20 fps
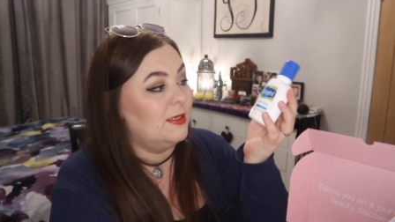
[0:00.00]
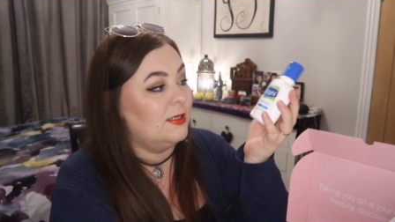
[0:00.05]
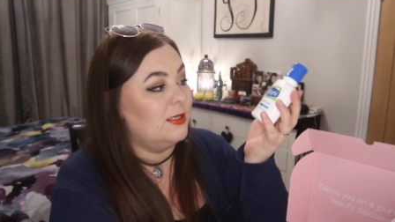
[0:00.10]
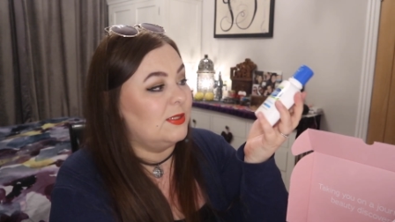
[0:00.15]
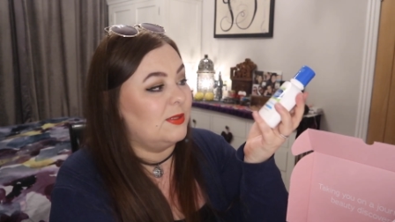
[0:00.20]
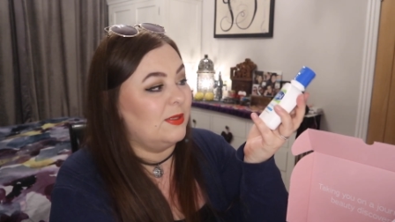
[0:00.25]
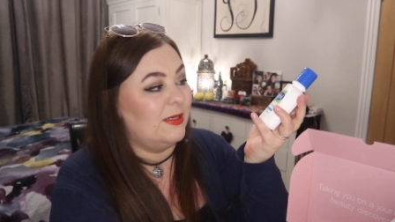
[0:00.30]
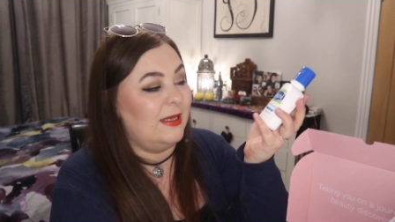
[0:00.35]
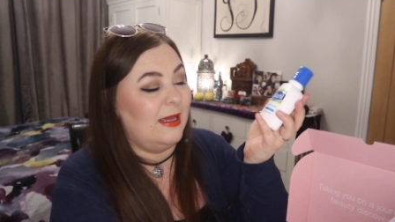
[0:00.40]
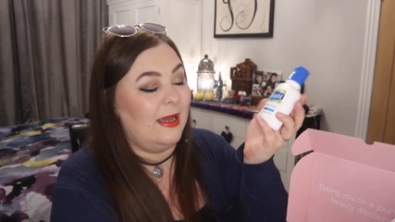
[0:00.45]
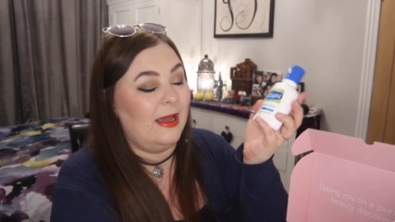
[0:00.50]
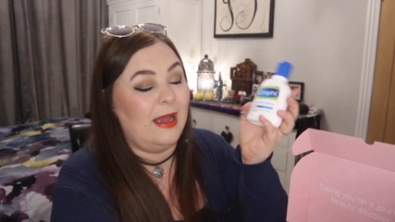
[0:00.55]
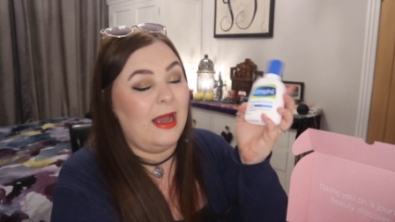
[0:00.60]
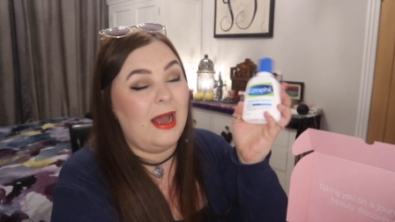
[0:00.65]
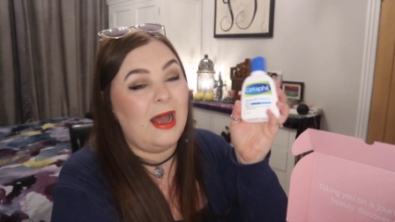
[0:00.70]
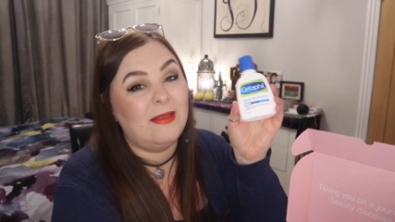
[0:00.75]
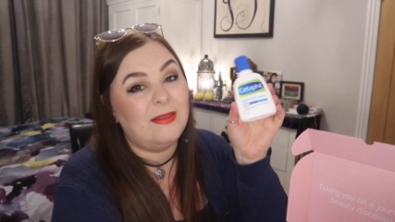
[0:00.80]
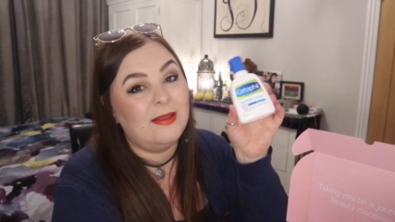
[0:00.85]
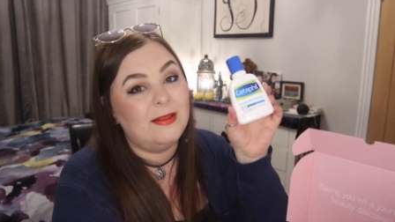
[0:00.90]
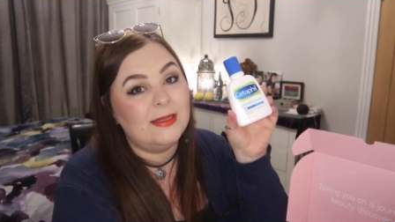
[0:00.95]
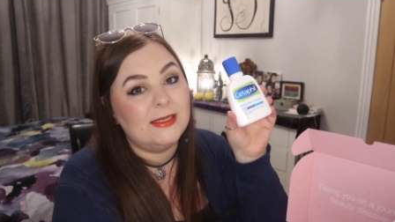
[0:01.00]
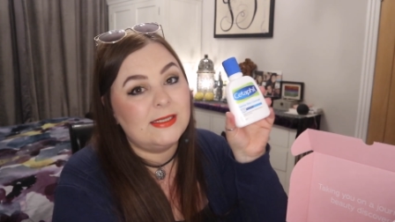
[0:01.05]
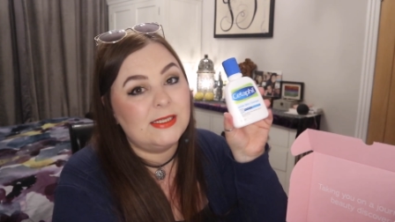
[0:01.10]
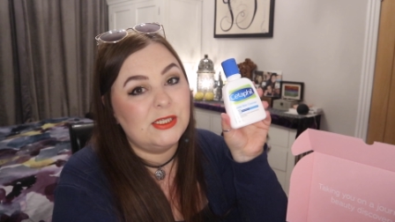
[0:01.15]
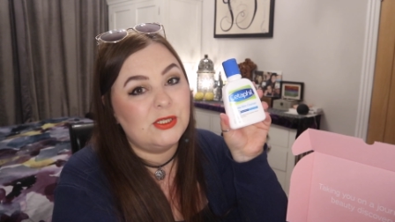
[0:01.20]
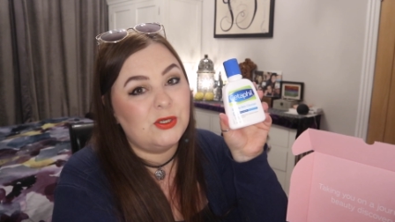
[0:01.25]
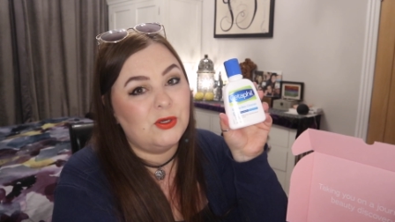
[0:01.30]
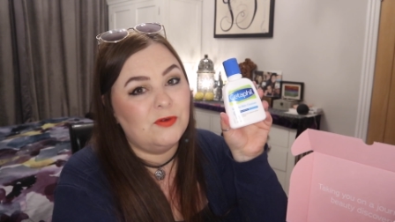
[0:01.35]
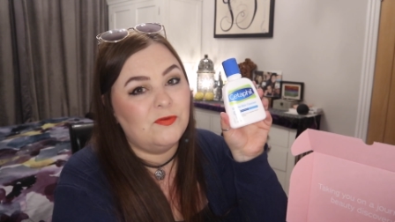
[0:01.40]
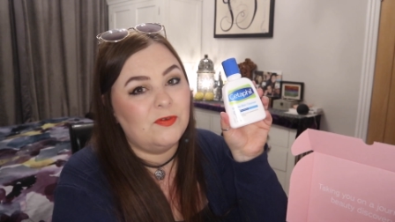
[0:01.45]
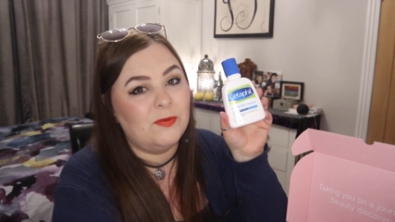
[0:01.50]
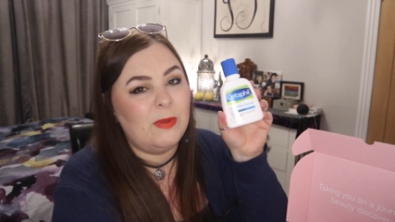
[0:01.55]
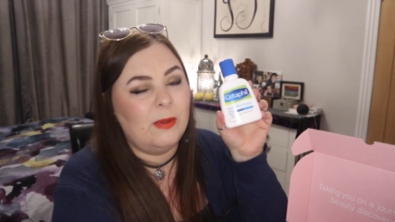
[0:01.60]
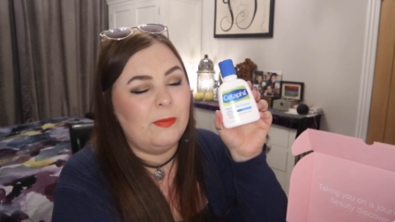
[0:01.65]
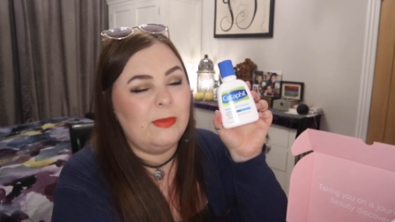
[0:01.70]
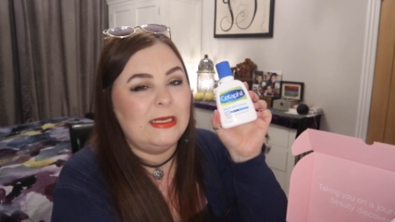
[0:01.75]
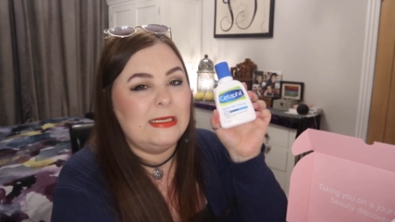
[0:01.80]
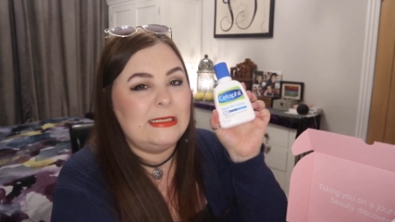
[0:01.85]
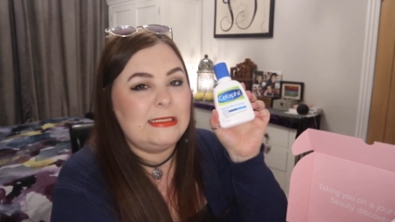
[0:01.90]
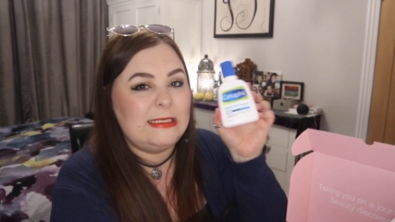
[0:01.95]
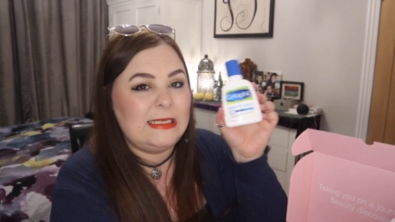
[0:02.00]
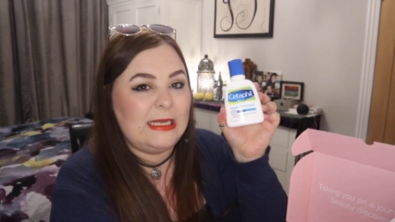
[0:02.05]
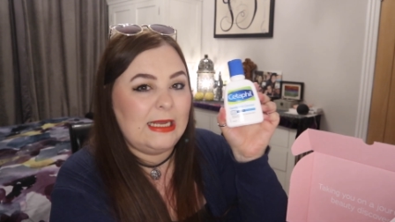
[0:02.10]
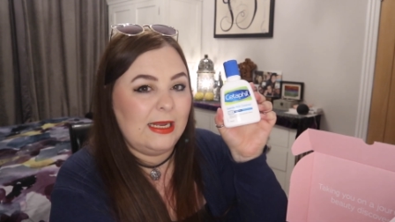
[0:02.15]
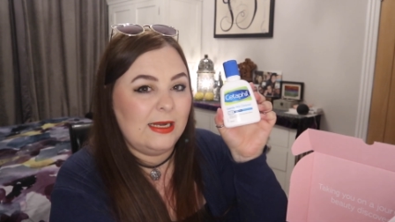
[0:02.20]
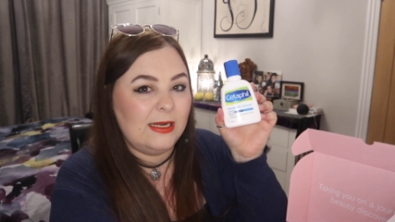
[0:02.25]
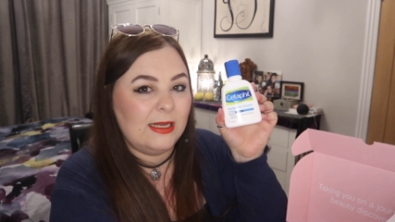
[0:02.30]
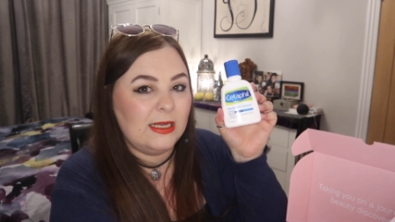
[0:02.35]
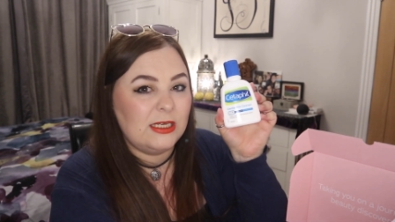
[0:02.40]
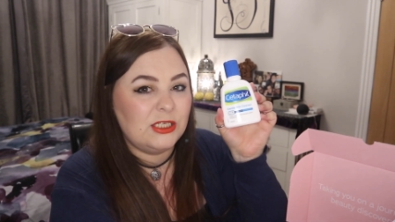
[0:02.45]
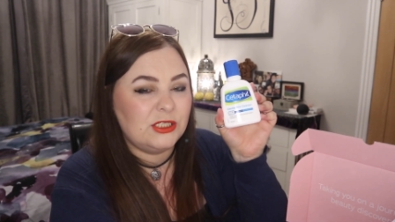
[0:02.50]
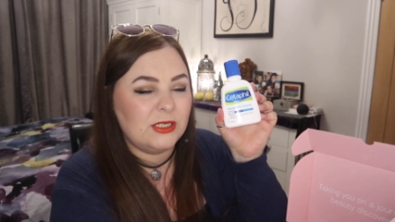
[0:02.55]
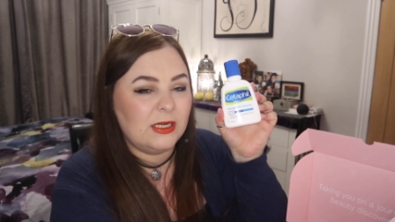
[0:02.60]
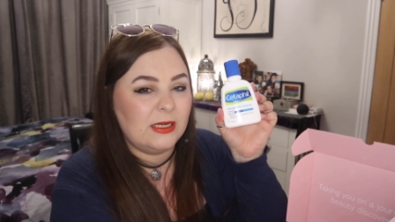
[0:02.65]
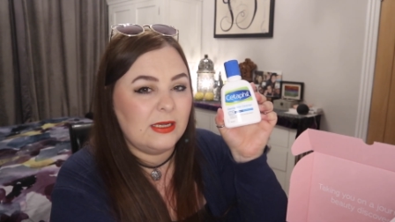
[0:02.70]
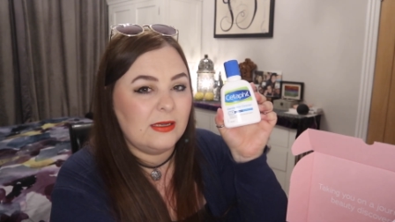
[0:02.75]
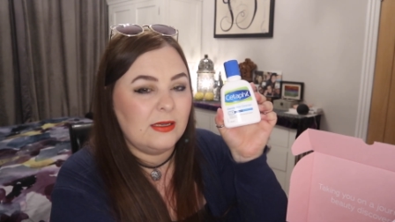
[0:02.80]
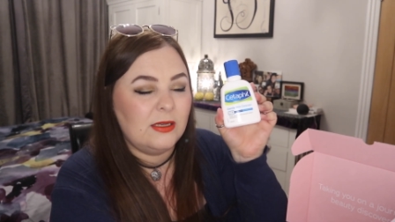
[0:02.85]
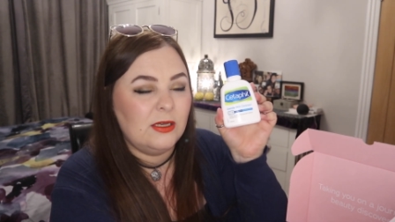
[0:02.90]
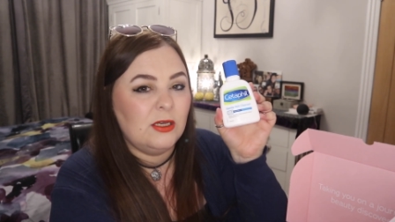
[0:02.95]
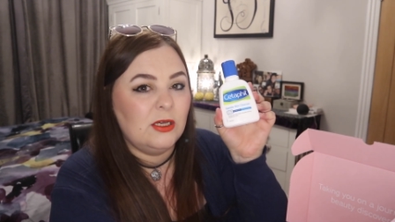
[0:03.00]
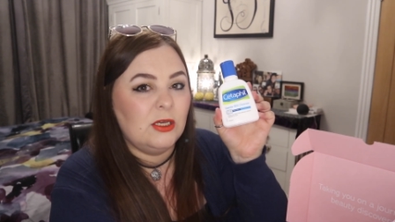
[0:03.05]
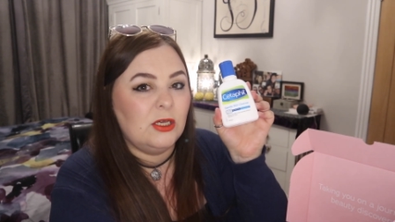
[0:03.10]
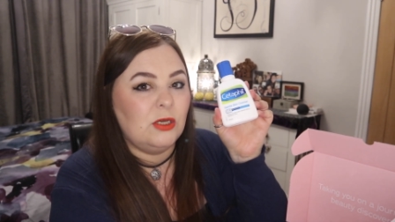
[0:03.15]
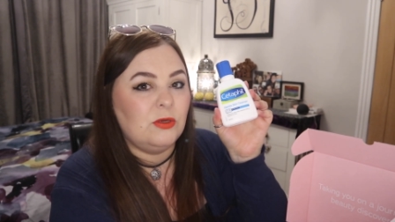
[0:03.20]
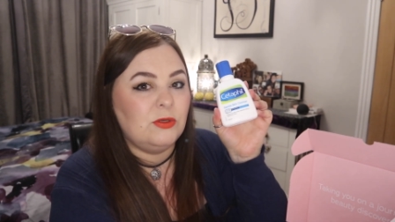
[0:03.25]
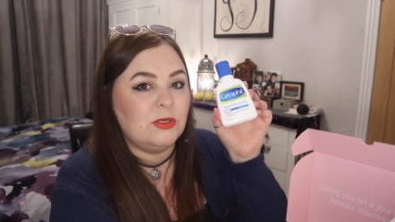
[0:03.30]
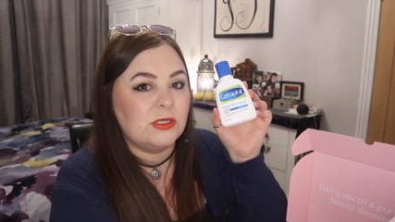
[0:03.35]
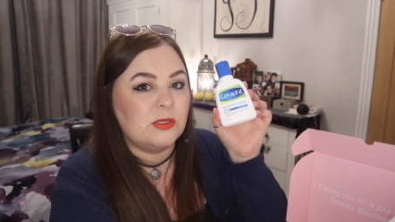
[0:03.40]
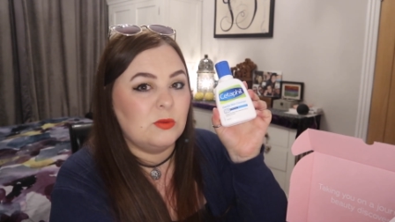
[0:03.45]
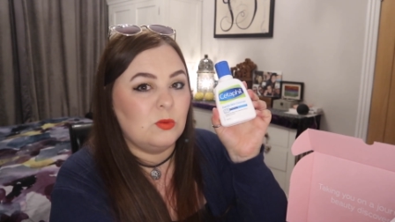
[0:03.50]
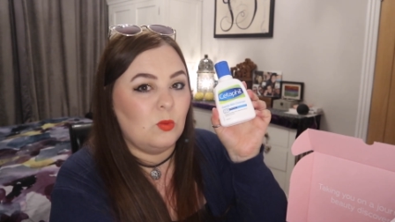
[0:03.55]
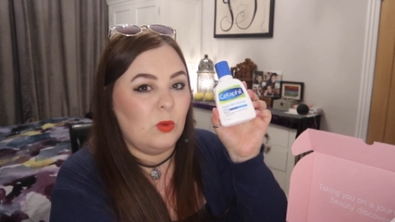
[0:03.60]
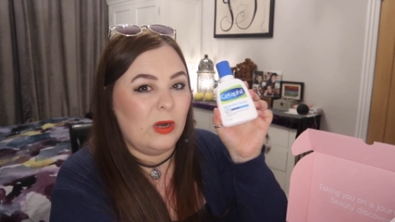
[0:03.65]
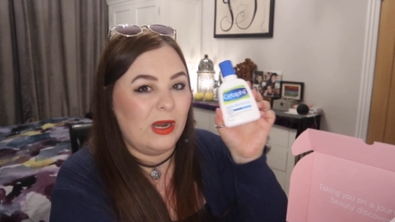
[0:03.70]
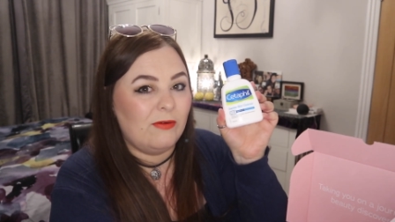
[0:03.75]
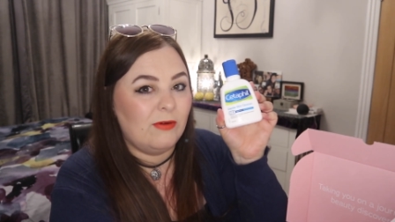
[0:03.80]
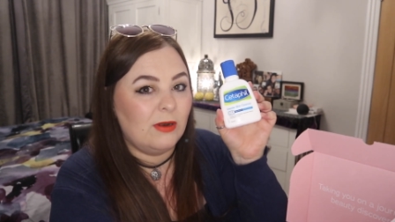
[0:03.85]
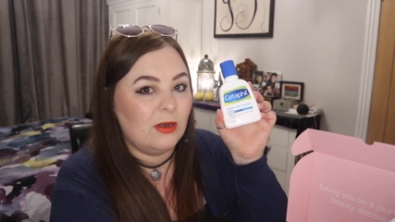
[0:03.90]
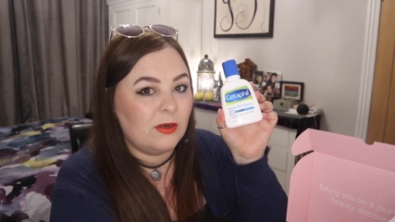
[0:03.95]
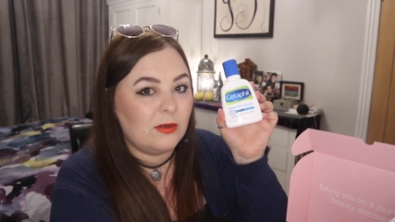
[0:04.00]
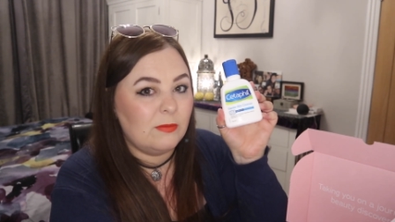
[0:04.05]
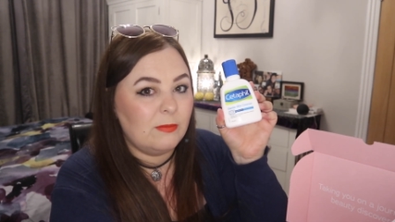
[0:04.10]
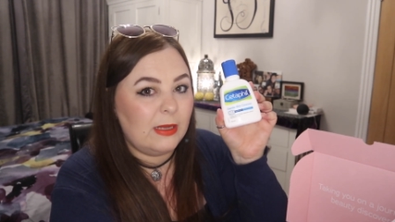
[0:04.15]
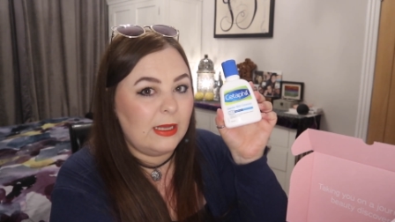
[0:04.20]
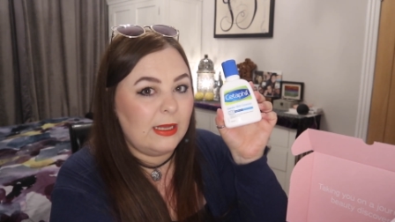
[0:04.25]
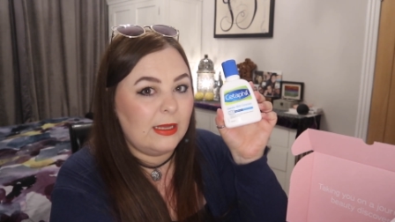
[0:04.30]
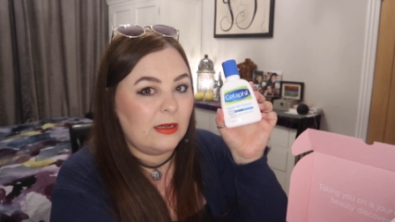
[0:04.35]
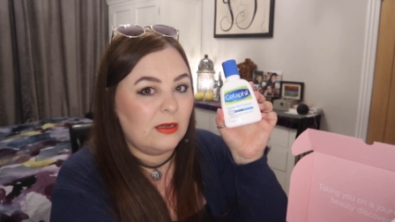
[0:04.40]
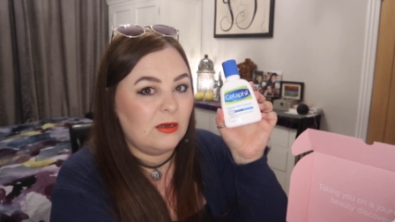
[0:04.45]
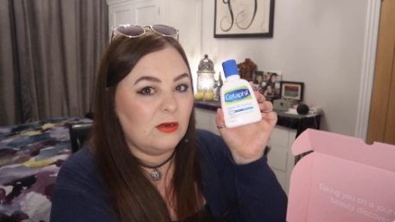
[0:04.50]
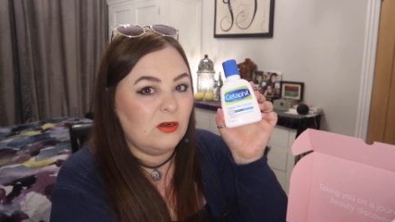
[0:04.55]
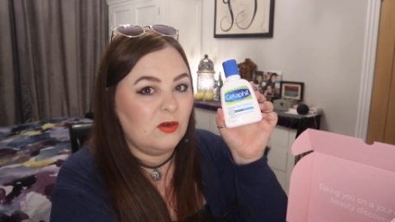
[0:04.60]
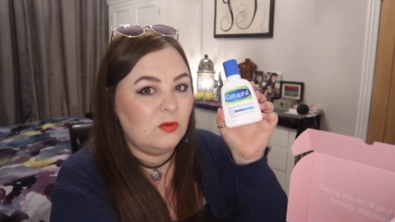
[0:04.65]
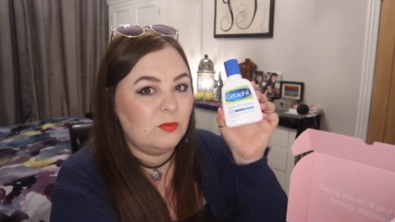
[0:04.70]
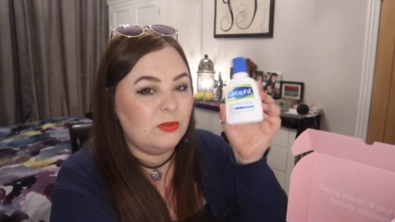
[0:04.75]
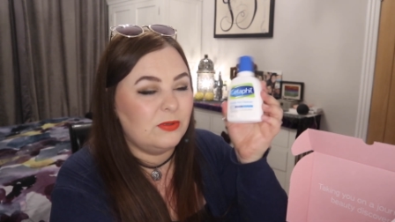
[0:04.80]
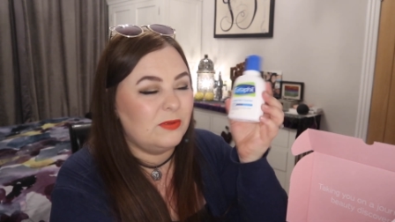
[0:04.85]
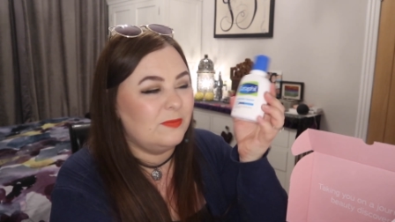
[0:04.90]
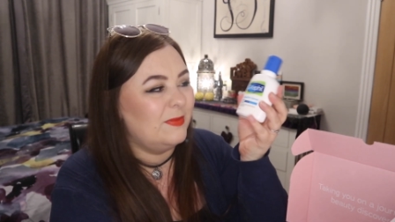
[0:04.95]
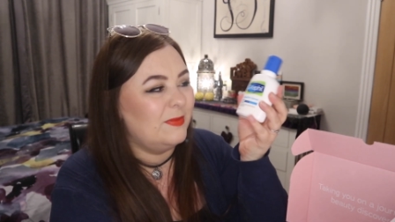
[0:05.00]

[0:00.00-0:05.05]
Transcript: So yeah, I think this is good for maybe a teenager who doesn't wear a lot of makeup,